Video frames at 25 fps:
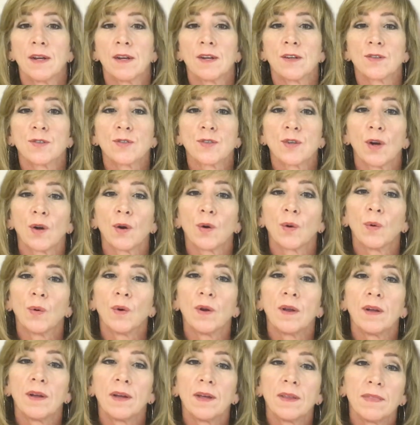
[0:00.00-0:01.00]
So
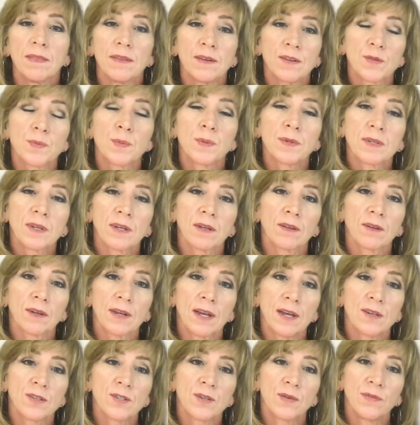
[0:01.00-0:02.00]
in this particular
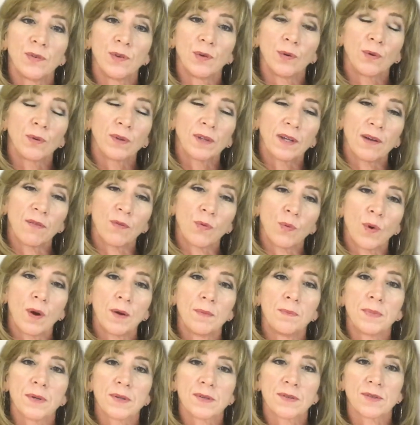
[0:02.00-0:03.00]
case, if you only have one
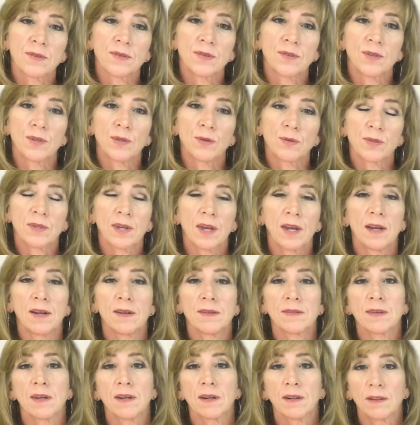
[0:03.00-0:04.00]
business use
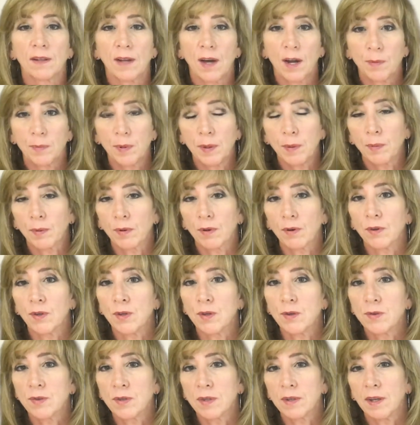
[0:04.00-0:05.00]
case and a lot of people are
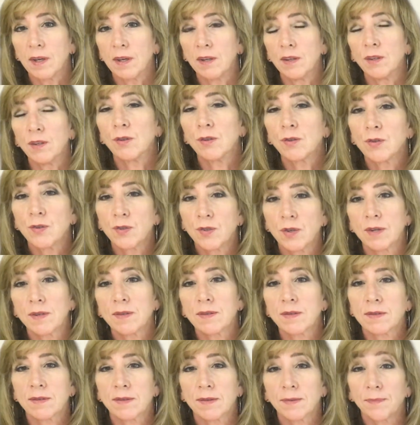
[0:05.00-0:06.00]
using it,
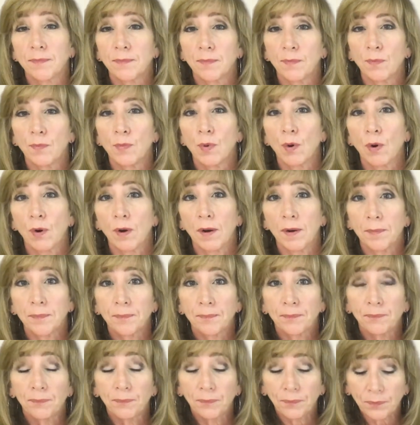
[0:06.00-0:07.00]
just more
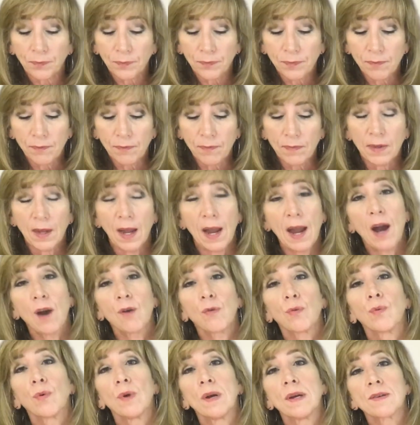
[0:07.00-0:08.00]
at
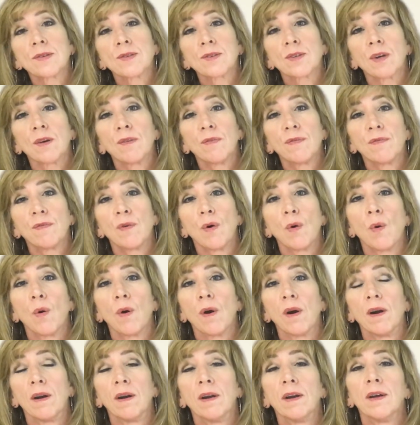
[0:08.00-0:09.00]
risk
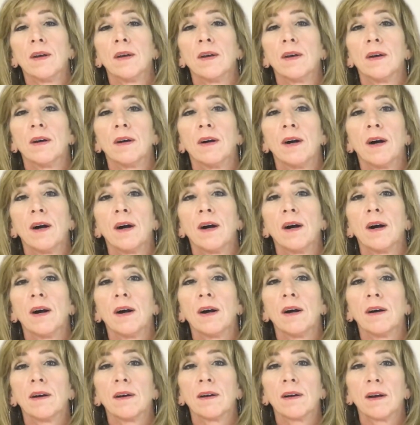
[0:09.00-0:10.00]
for
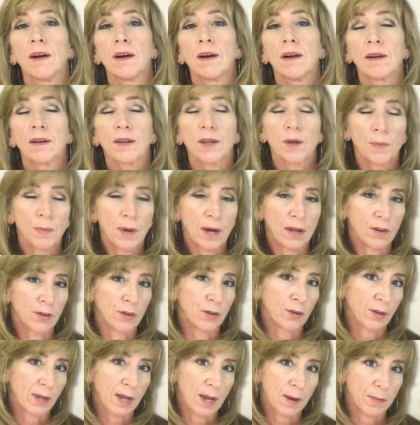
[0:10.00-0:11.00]
a
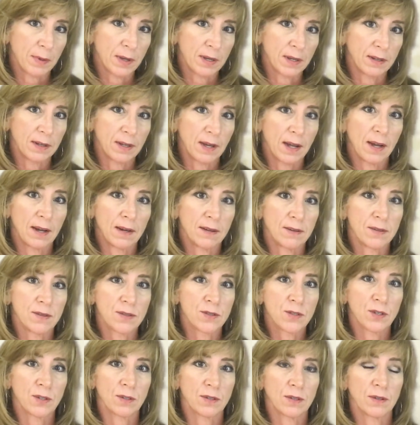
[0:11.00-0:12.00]
competitor to come in and
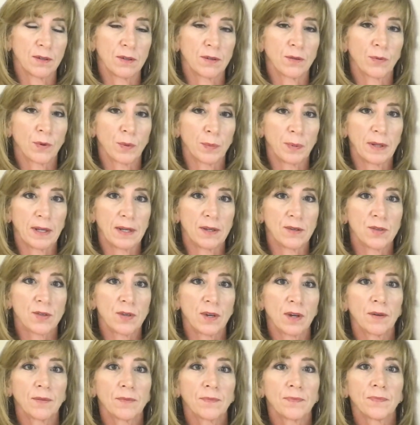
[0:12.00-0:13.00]
to replace
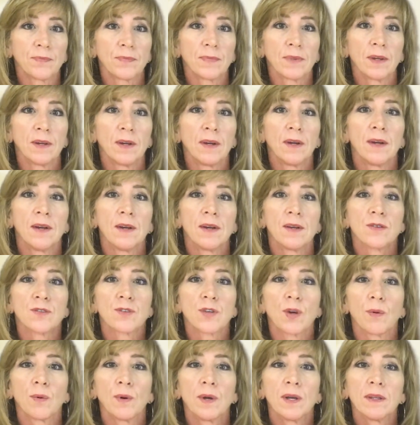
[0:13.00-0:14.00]
you.
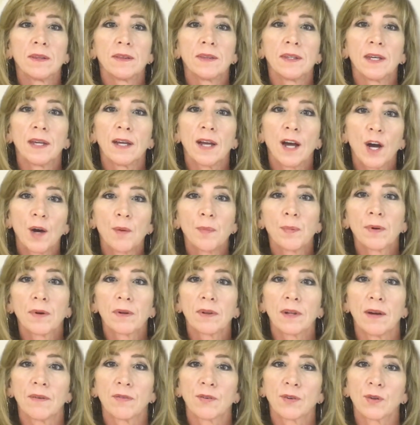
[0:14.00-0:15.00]
So in the upper
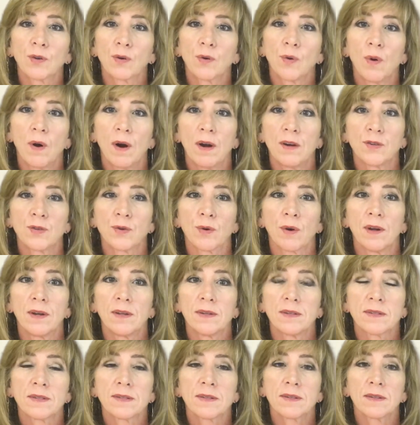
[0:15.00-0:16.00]
left
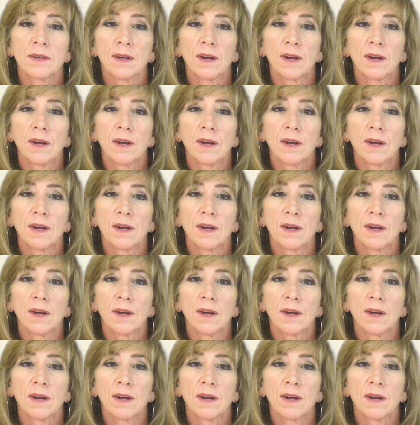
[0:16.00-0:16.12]
quadrant,